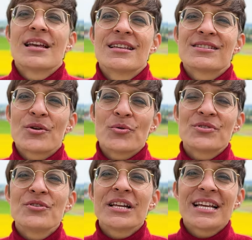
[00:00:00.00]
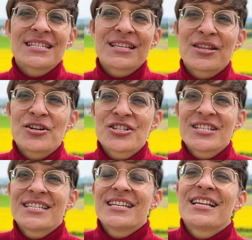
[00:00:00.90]
So Zurich is the
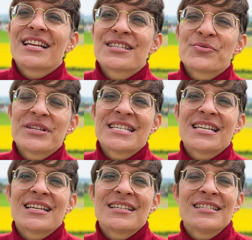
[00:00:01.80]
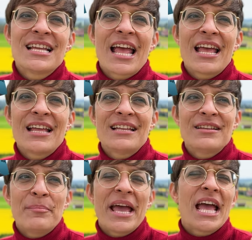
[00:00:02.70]
largest city in Switzerland,
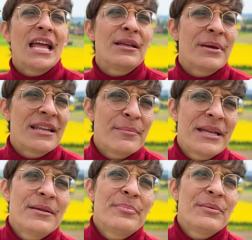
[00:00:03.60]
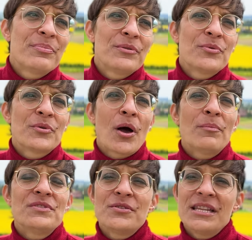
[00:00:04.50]
and many, many, many people who
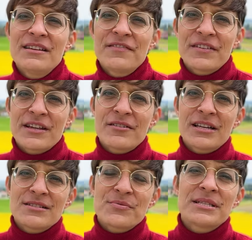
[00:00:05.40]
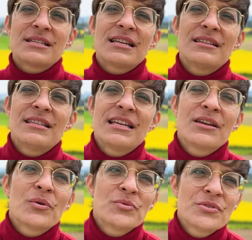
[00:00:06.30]
come to live here in Switzerland, they
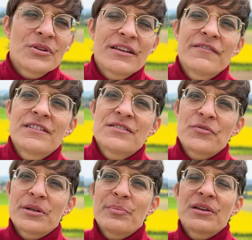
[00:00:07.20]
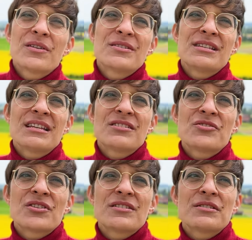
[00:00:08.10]
go to live in Zurich because it's
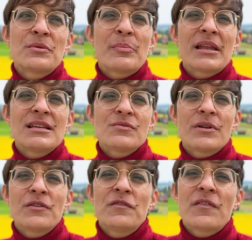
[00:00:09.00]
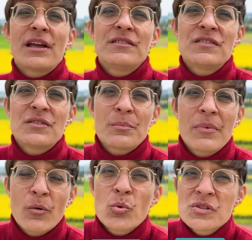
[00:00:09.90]
just a place where you find them
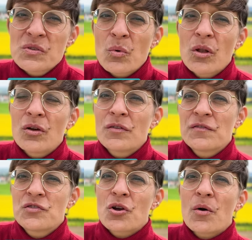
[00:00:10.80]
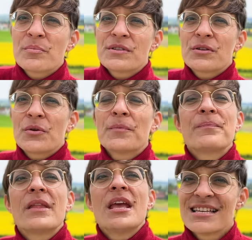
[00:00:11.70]
also a lot of jobs, you know.
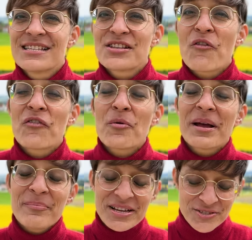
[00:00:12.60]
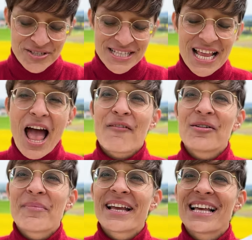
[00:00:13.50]
So for my patrons, I
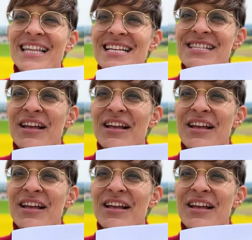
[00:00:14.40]
will make a list